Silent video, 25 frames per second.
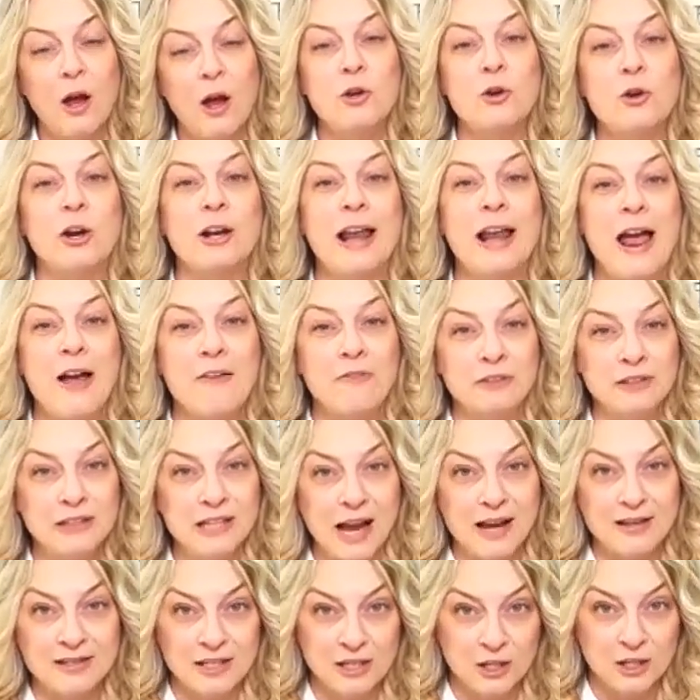you're going to have
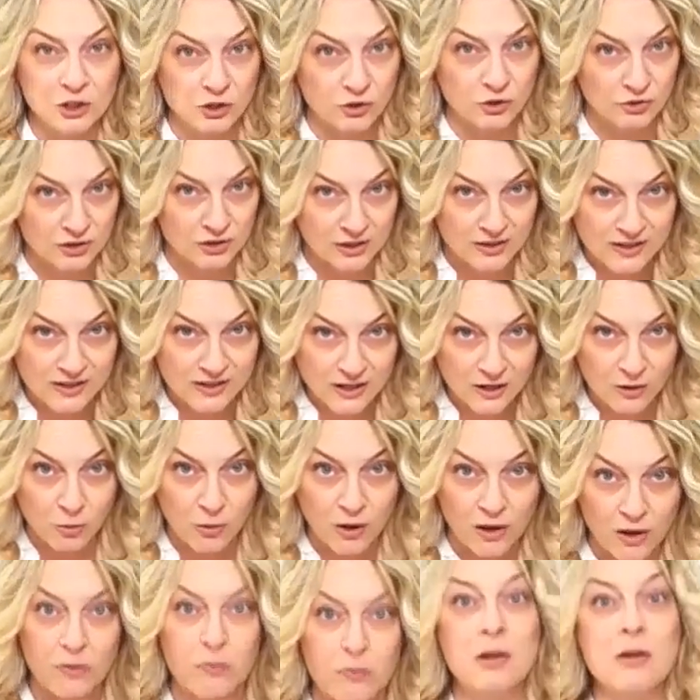less issues to deal
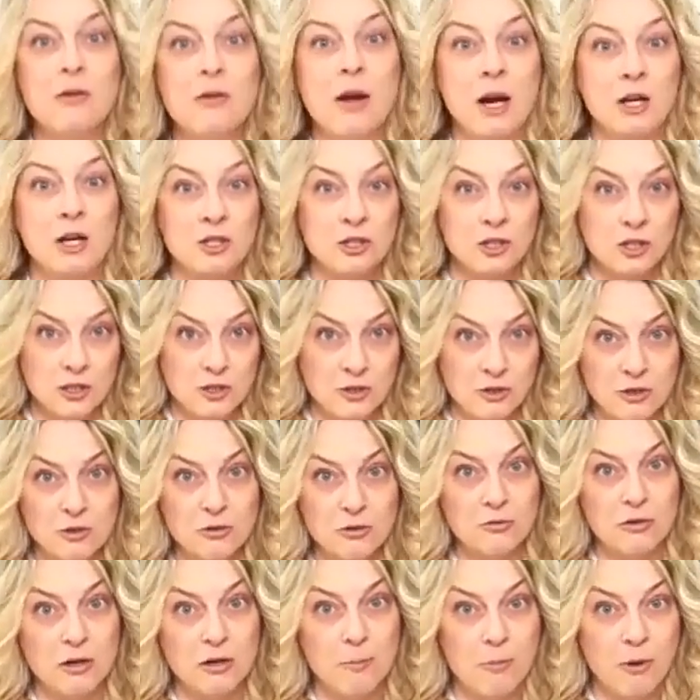with when you actually
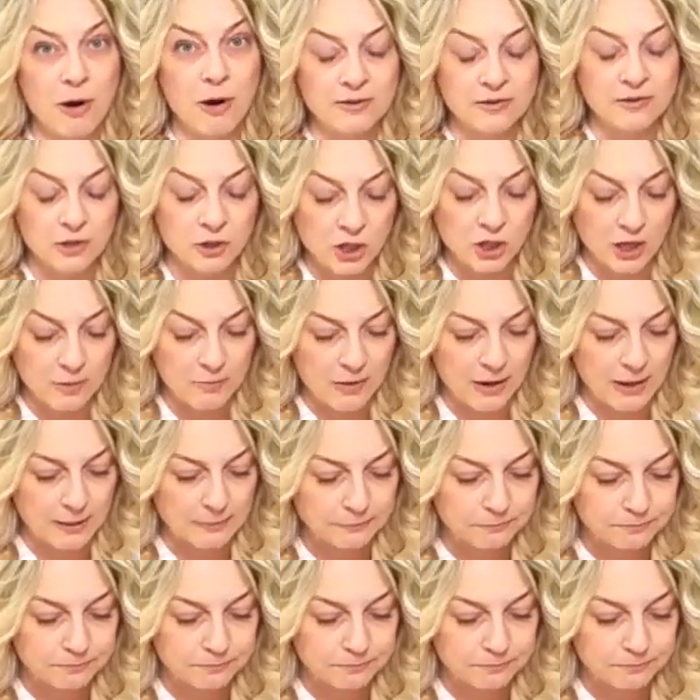do compress to JPEG.